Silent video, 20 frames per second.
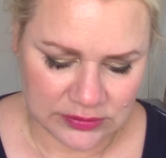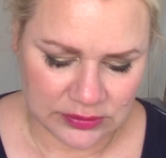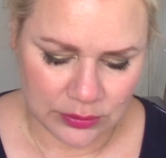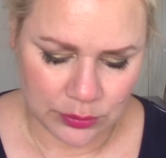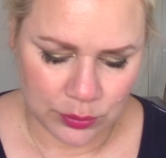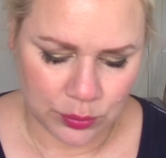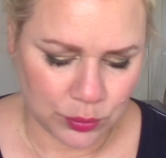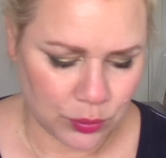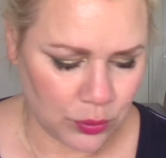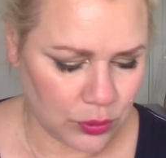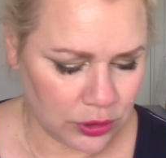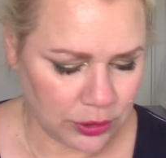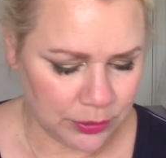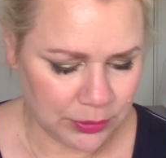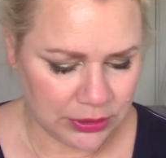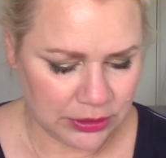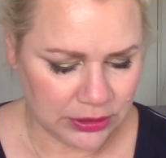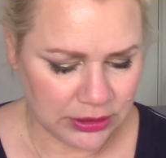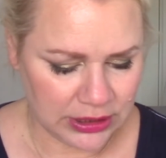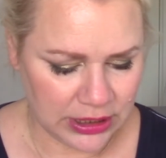a
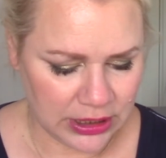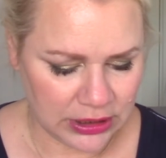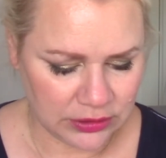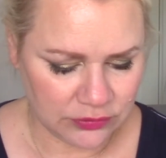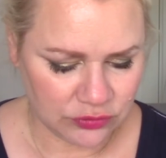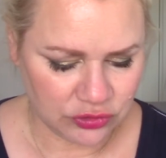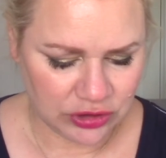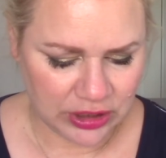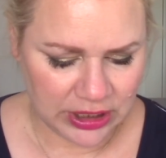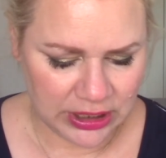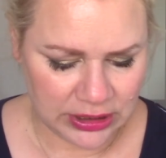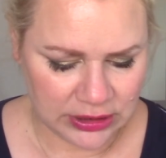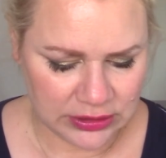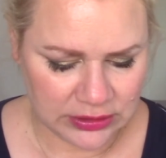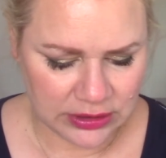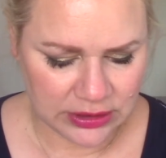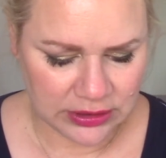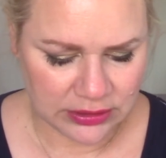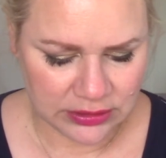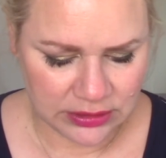warmer kind of shade,
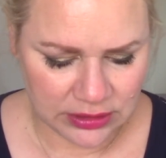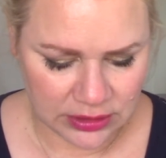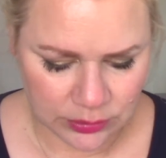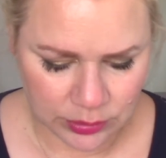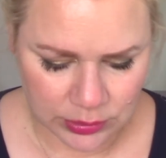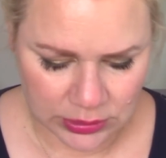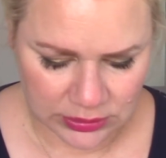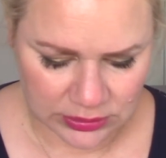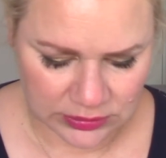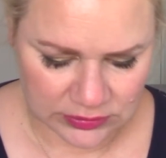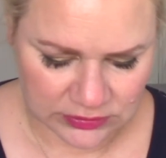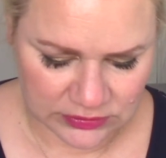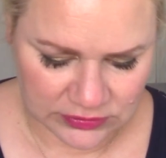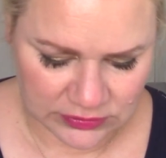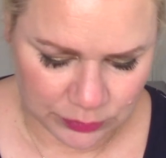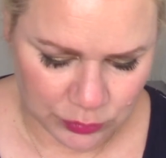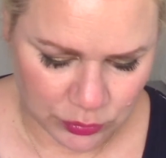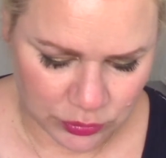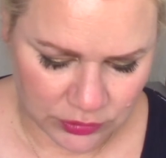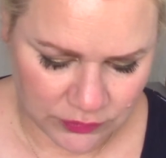and the other one is
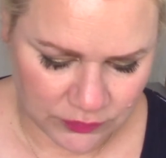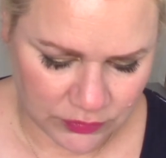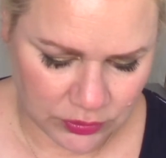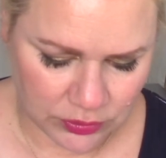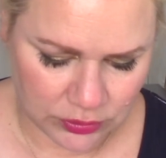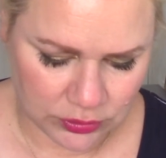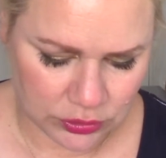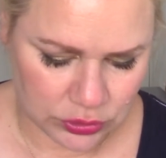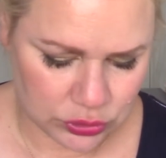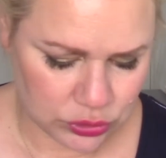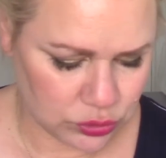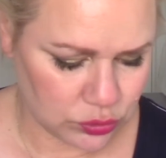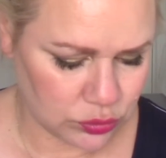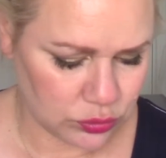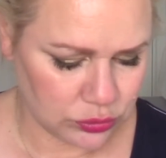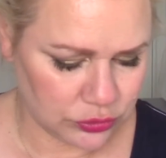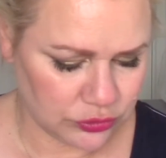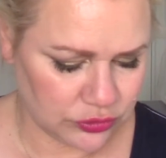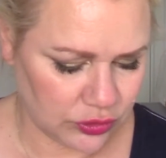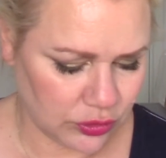more of a
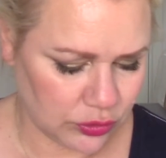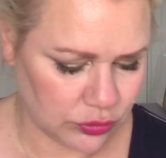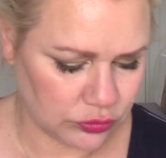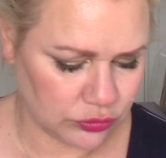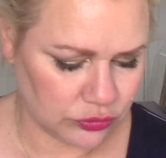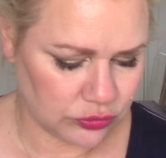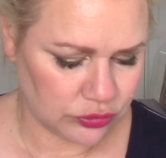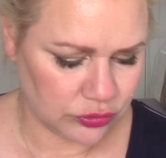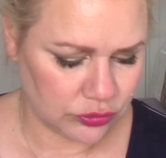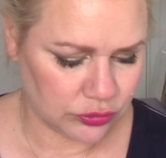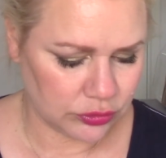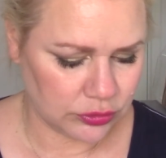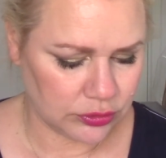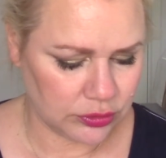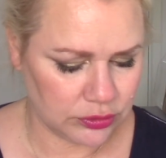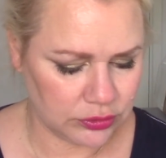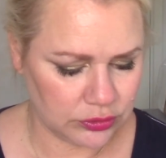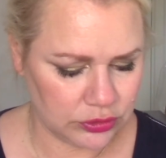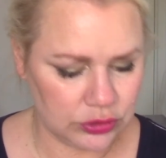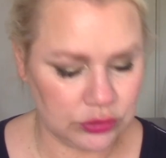cool toned or
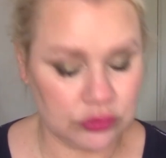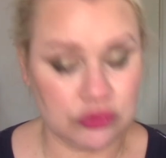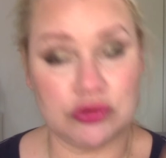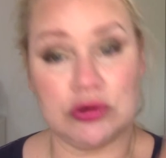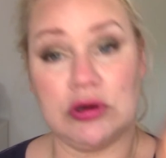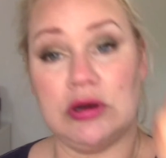neutral